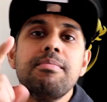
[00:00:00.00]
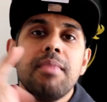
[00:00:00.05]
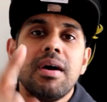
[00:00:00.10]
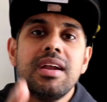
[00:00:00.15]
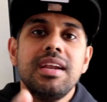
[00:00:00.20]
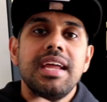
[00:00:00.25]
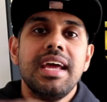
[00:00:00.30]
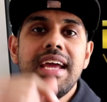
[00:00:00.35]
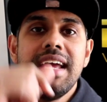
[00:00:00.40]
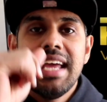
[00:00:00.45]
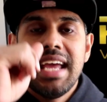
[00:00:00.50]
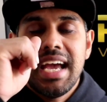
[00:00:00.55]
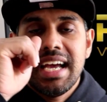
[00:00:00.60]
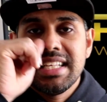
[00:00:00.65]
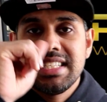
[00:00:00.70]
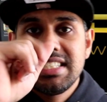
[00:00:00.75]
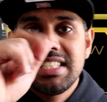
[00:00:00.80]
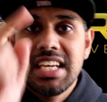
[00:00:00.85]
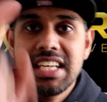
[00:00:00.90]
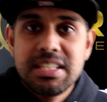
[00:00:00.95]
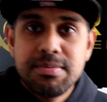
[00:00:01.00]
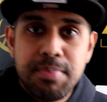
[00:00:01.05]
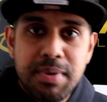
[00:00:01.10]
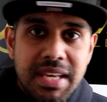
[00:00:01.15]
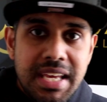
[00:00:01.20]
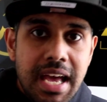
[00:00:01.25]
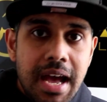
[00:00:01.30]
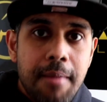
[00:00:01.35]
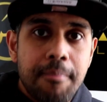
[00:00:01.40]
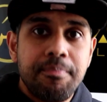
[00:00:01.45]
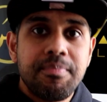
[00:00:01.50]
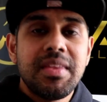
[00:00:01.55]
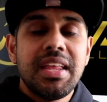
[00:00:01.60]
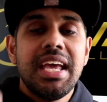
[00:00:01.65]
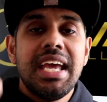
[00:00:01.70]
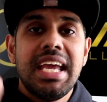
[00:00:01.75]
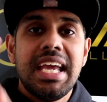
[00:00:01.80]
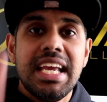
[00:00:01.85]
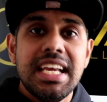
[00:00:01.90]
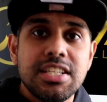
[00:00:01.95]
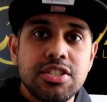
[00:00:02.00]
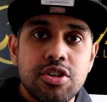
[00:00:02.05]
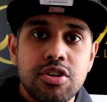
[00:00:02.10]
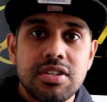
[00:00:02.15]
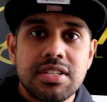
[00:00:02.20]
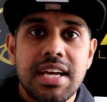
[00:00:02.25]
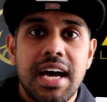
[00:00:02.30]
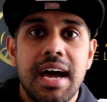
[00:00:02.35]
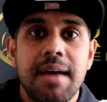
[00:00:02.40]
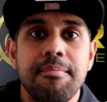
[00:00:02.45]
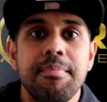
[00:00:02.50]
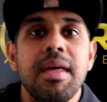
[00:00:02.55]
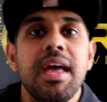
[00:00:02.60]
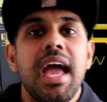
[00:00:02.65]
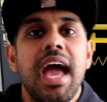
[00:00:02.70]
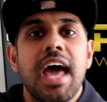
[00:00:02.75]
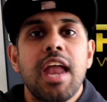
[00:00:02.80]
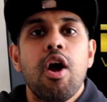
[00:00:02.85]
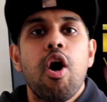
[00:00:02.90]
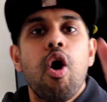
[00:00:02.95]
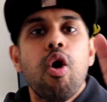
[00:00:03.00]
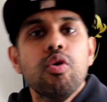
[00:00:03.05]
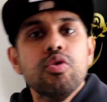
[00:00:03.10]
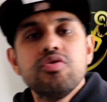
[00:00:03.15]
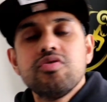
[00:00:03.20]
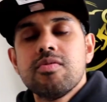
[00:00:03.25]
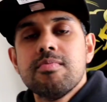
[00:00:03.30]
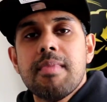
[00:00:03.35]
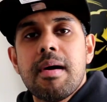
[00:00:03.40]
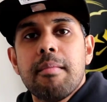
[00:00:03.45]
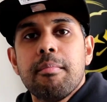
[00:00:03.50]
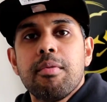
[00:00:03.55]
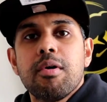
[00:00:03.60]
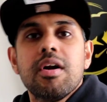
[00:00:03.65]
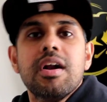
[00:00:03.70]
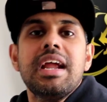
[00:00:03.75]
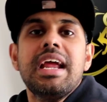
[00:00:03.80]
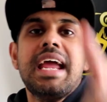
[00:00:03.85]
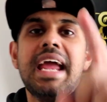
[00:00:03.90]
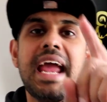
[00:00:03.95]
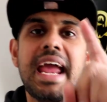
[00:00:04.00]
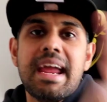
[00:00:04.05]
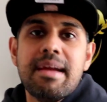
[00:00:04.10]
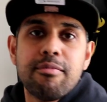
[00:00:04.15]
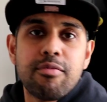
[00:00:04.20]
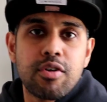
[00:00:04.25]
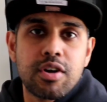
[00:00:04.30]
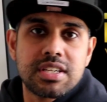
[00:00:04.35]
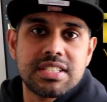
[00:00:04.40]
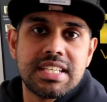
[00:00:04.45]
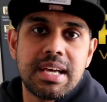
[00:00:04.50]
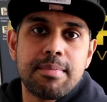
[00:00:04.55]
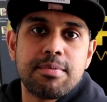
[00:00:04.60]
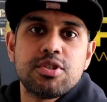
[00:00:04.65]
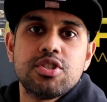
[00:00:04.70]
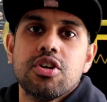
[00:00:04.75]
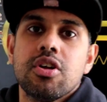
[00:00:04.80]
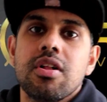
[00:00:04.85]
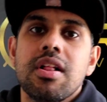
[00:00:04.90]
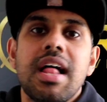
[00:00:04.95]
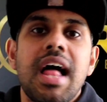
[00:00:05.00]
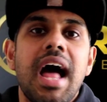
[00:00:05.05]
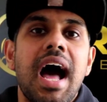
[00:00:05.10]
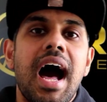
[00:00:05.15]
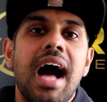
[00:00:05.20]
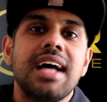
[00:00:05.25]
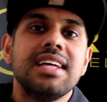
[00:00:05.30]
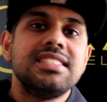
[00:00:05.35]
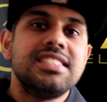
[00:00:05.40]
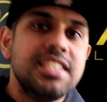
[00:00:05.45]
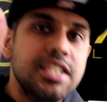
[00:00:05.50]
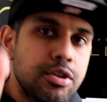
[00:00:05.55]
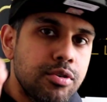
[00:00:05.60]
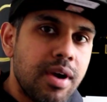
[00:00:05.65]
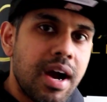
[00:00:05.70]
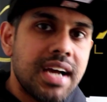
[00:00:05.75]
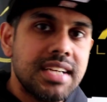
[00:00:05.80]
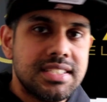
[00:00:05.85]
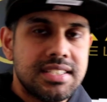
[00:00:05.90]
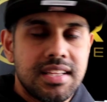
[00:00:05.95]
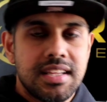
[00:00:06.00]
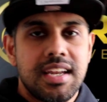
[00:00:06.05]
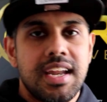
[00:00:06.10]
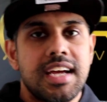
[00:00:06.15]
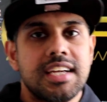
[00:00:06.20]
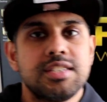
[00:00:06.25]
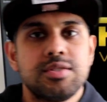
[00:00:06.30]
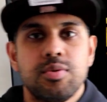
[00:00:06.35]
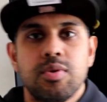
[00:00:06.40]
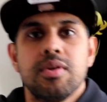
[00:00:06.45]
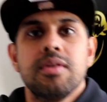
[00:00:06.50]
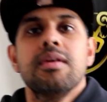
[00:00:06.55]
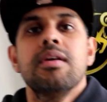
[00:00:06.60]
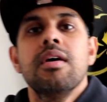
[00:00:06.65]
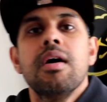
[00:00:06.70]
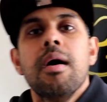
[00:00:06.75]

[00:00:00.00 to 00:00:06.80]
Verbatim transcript: Monday at 6 p.m. Eastern Time. And always remember, aim for exceptional I'll see you guys in the next one.